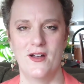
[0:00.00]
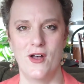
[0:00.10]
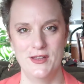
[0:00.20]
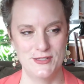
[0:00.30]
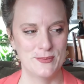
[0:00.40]

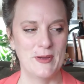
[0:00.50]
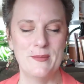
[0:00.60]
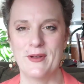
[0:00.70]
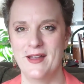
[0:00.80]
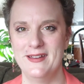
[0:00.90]
onto my
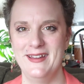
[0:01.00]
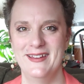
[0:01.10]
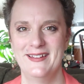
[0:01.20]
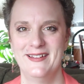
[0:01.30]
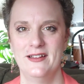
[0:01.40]

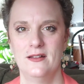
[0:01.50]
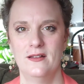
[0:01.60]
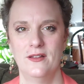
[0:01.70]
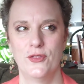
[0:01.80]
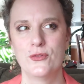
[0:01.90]
body
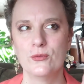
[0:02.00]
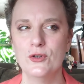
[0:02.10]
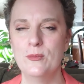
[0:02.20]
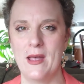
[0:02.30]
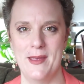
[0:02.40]

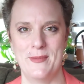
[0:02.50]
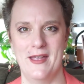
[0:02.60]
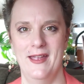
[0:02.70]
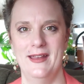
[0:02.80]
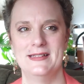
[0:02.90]
through my
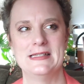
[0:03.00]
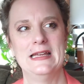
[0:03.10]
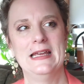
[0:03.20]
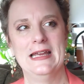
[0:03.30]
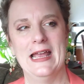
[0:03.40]
mind,
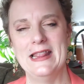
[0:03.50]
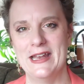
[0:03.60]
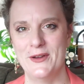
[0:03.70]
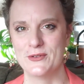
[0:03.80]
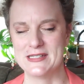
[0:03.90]
and
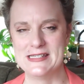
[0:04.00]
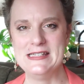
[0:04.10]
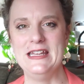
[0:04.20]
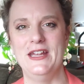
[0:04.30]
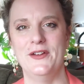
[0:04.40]
then I
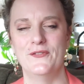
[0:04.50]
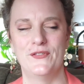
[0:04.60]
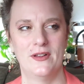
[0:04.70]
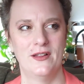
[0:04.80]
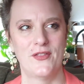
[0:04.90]

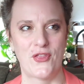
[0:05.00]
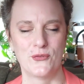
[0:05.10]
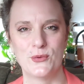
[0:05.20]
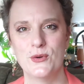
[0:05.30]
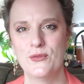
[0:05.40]
receive
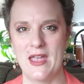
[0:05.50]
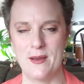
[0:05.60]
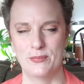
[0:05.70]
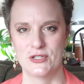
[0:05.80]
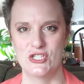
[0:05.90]
through
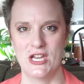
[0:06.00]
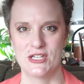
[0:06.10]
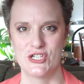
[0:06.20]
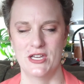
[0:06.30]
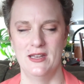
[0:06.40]
that
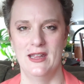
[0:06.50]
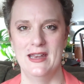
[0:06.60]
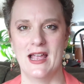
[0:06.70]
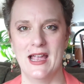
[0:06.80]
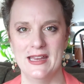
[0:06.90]
projection,
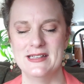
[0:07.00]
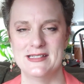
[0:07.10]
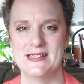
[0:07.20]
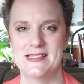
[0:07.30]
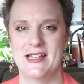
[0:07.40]
and I get
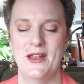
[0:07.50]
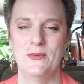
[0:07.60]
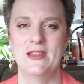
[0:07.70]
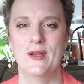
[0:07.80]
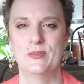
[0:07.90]
to decide
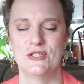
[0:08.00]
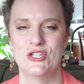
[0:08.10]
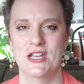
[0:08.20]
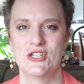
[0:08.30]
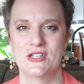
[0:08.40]
what that
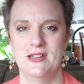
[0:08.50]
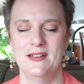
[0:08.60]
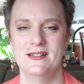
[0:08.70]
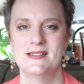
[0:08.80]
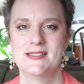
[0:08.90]
projection
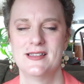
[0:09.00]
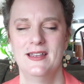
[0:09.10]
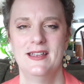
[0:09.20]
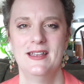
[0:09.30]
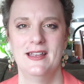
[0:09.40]
is.
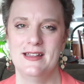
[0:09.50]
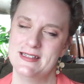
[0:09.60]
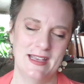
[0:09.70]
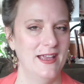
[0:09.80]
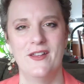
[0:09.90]
And
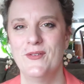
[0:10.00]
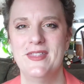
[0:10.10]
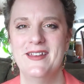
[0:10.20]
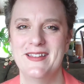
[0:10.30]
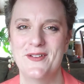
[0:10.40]
to hell
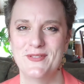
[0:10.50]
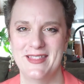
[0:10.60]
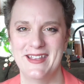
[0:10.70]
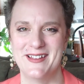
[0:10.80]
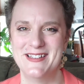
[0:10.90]
with
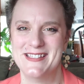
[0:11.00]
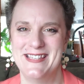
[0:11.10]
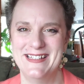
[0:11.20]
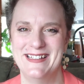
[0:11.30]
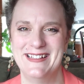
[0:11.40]
everything else.